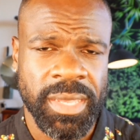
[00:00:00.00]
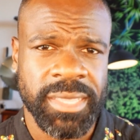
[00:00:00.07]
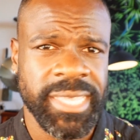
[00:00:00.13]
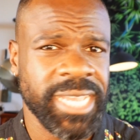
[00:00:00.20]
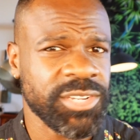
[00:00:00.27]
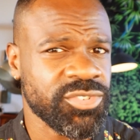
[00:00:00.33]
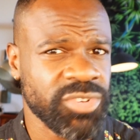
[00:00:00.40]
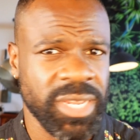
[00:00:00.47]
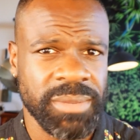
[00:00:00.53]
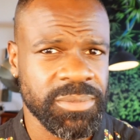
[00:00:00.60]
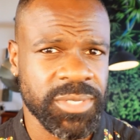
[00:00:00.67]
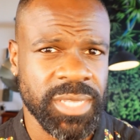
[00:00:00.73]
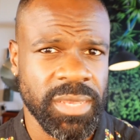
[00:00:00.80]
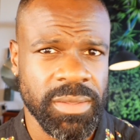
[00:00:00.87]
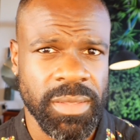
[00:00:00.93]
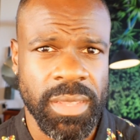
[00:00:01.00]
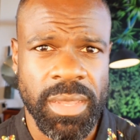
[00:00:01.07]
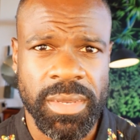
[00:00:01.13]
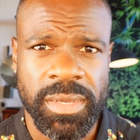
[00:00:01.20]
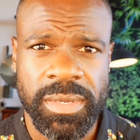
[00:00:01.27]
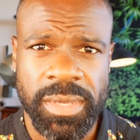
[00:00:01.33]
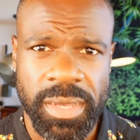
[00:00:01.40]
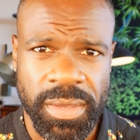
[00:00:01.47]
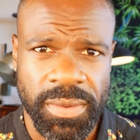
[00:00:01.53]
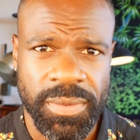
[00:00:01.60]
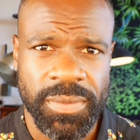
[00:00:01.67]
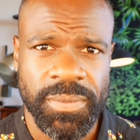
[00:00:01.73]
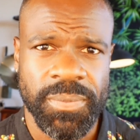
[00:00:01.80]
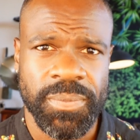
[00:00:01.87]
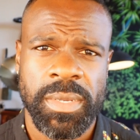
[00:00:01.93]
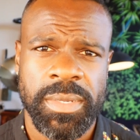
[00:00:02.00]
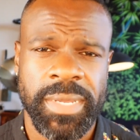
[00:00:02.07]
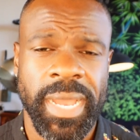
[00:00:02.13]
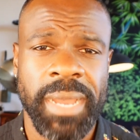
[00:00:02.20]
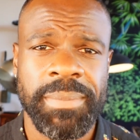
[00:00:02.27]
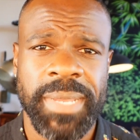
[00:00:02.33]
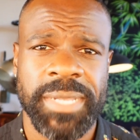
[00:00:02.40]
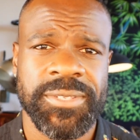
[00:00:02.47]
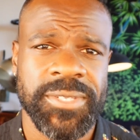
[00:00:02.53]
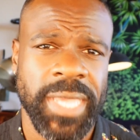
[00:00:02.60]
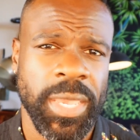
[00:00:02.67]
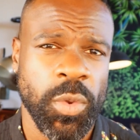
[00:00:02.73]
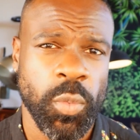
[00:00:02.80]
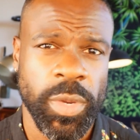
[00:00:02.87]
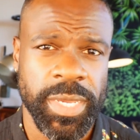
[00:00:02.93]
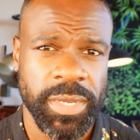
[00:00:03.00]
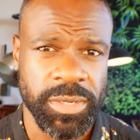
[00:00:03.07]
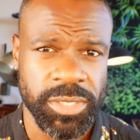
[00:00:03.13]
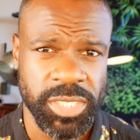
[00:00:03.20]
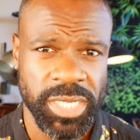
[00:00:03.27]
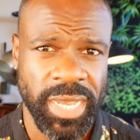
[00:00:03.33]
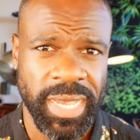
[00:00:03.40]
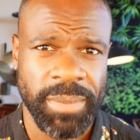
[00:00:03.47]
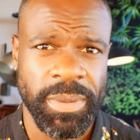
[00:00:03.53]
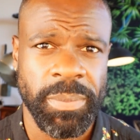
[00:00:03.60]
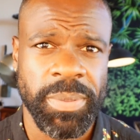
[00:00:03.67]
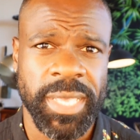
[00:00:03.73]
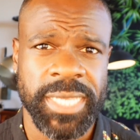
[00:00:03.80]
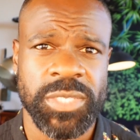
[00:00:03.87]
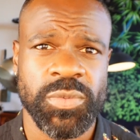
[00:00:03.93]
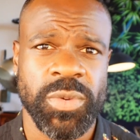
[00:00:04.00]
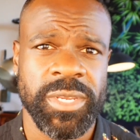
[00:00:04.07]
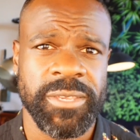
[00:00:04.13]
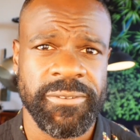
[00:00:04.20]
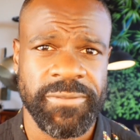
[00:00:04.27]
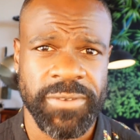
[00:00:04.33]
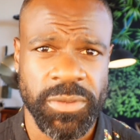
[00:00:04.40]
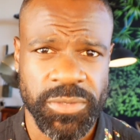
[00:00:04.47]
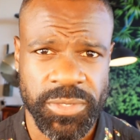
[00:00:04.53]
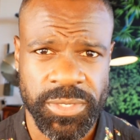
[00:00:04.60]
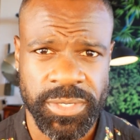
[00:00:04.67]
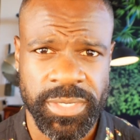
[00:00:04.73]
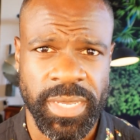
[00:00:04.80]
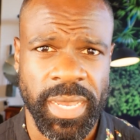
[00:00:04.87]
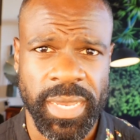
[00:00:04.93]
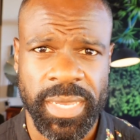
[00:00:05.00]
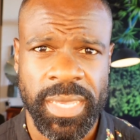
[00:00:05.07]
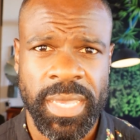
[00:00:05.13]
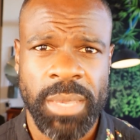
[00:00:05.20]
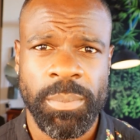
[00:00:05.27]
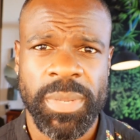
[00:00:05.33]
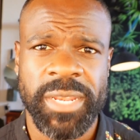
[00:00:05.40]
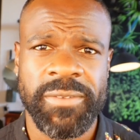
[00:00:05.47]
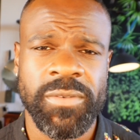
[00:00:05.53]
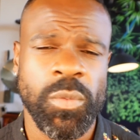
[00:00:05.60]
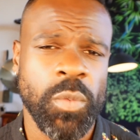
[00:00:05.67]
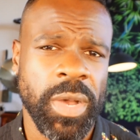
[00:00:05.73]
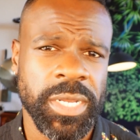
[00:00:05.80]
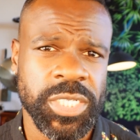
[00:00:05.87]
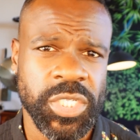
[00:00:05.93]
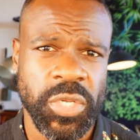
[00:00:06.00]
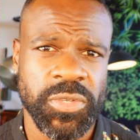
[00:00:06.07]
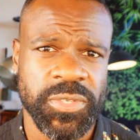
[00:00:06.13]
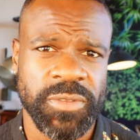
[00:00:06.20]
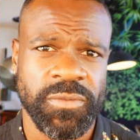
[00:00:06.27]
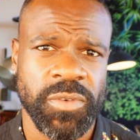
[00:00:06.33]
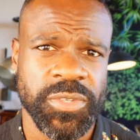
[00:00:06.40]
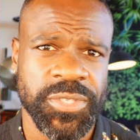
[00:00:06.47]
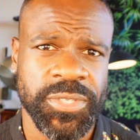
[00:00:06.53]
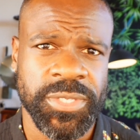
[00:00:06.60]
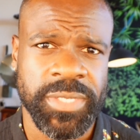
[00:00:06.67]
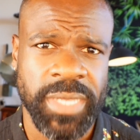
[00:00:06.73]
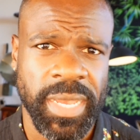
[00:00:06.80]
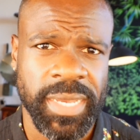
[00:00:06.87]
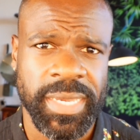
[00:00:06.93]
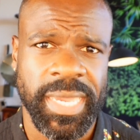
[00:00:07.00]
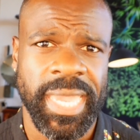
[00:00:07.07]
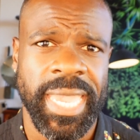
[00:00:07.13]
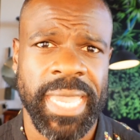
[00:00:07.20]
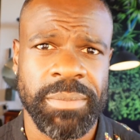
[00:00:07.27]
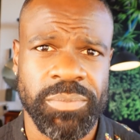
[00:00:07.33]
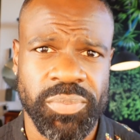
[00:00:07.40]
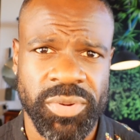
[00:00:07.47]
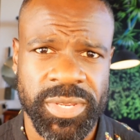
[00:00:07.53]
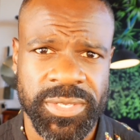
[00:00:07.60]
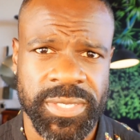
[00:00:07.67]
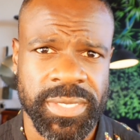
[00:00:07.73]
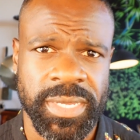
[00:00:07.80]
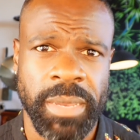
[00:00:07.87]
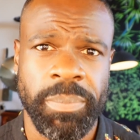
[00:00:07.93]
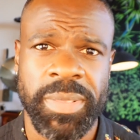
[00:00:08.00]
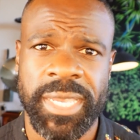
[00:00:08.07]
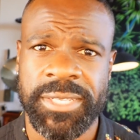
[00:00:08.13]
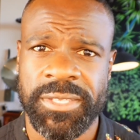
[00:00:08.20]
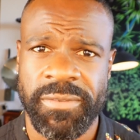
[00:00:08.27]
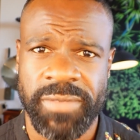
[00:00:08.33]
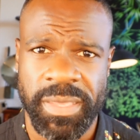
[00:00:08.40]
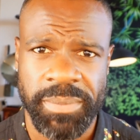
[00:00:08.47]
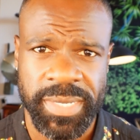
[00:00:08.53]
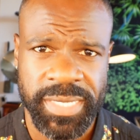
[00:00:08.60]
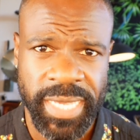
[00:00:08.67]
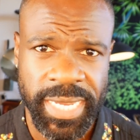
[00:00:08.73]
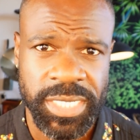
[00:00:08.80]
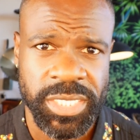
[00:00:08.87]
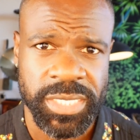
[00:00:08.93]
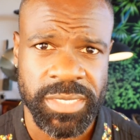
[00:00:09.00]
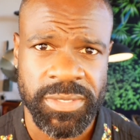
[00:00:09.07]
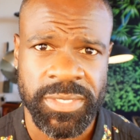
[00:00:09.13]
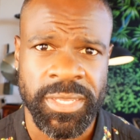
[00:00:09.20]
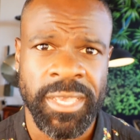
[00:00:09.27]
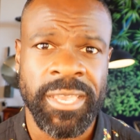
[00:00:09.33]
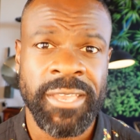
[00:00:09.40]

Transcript: That dream sailed long ago. Now, I'm not saying quit your job, a place where you feel stuck, but even while Joseph was stuck in prison, a place of limitations,